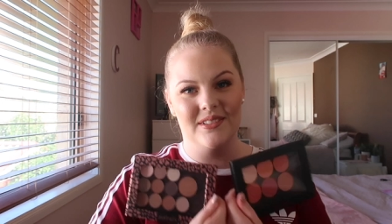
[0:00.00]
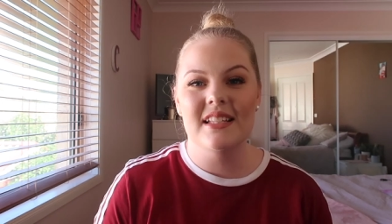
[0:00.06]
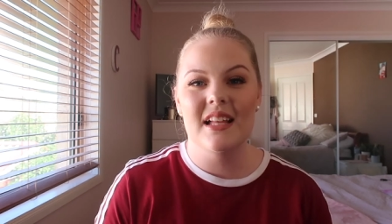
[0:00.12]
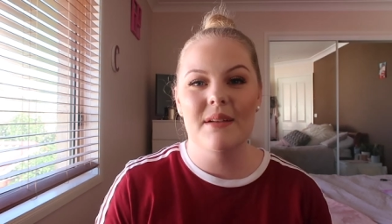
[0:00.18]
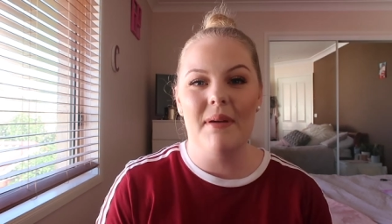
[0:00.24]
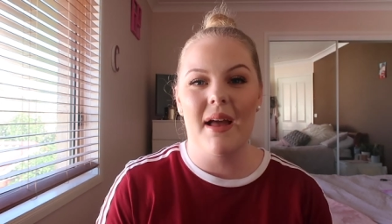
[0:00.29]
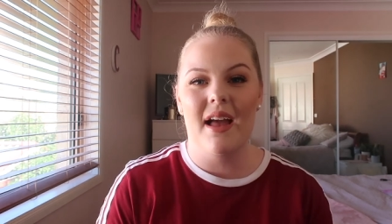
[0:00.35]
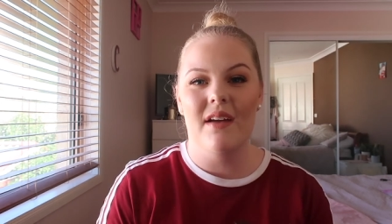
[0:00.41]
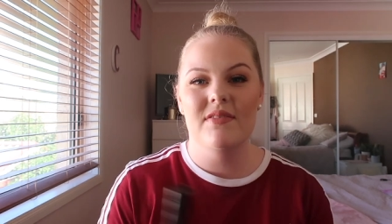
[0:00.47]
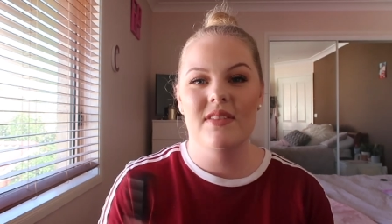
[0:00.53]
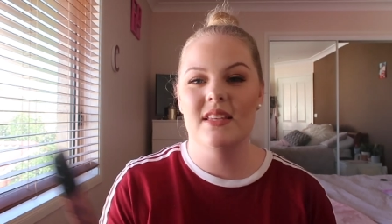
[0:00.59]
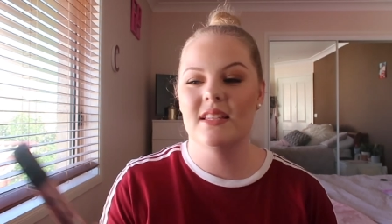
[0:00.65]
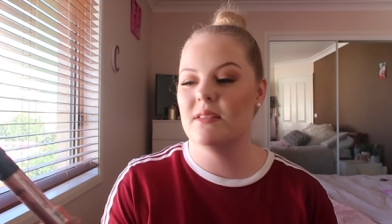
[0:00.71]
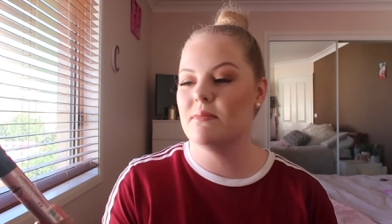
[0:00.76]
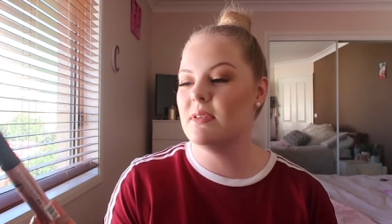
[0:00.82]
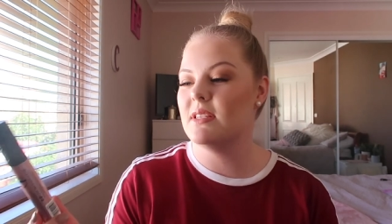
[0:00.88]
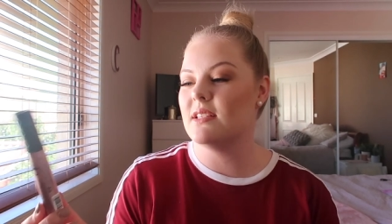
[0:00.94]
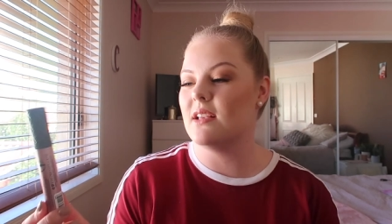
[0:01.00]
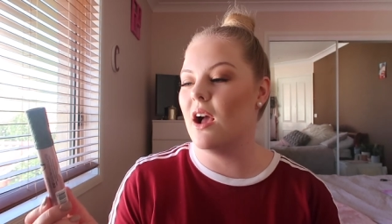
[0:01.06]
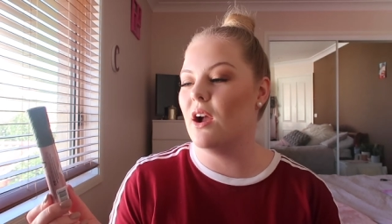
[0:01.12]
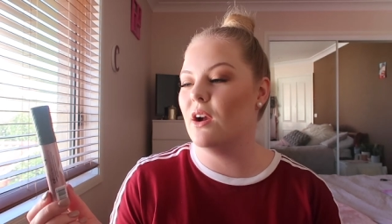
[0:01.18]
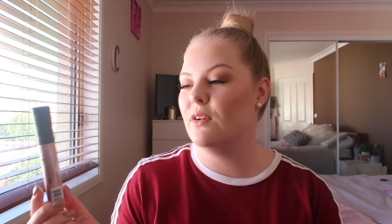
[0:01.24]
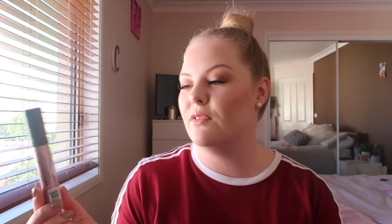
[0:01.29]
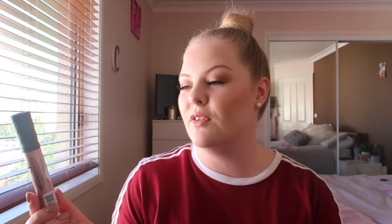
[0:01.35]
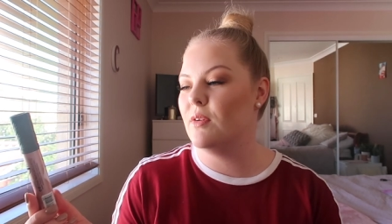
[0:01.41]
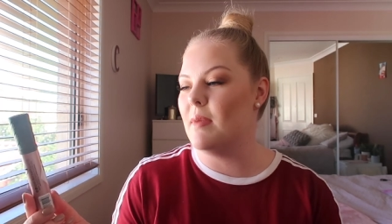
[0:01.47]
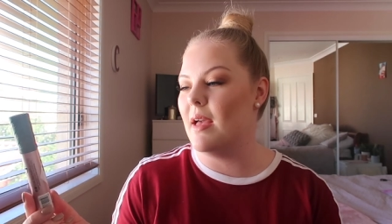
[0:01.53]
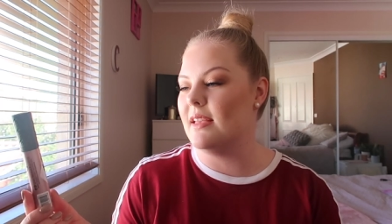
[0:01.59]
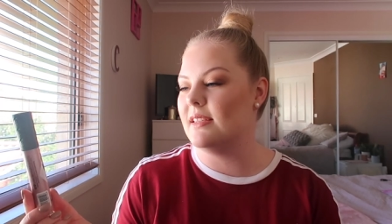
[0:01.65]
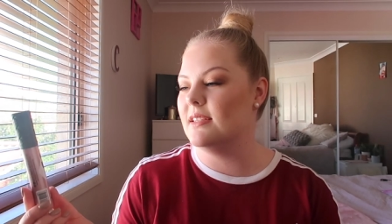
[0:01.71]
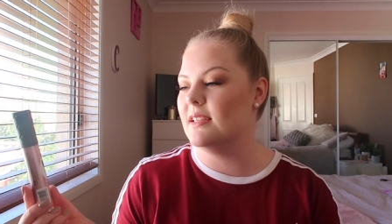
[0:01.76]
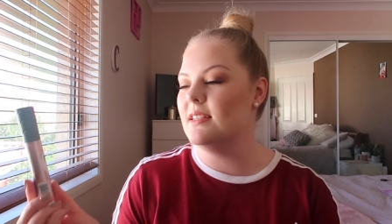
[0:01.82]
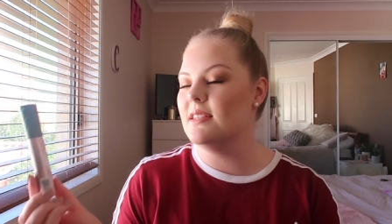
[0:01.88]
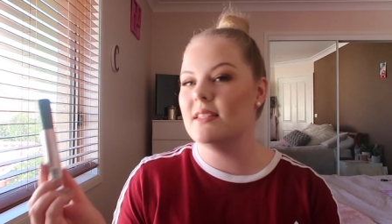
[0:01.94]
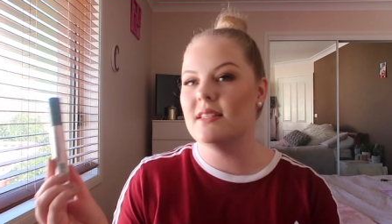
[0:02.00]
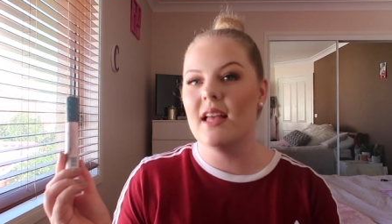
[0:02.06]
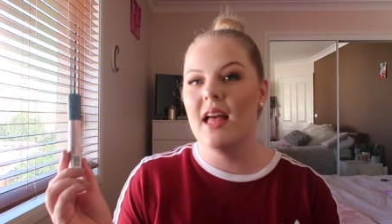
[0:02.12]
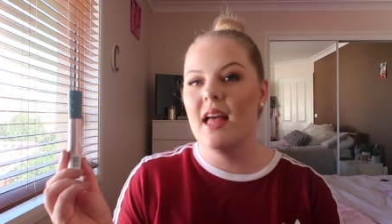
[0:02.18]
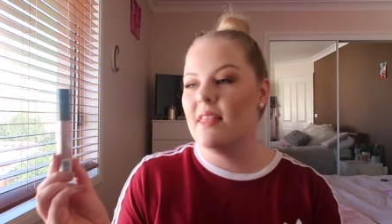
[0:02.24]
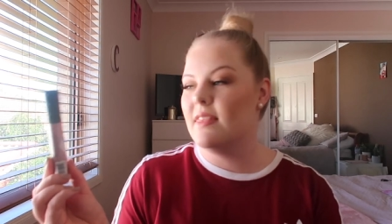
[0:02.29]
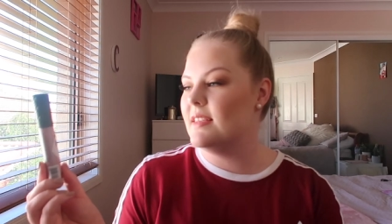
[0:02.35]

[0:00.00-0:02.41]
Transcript: Next up I have this mascara from Essence.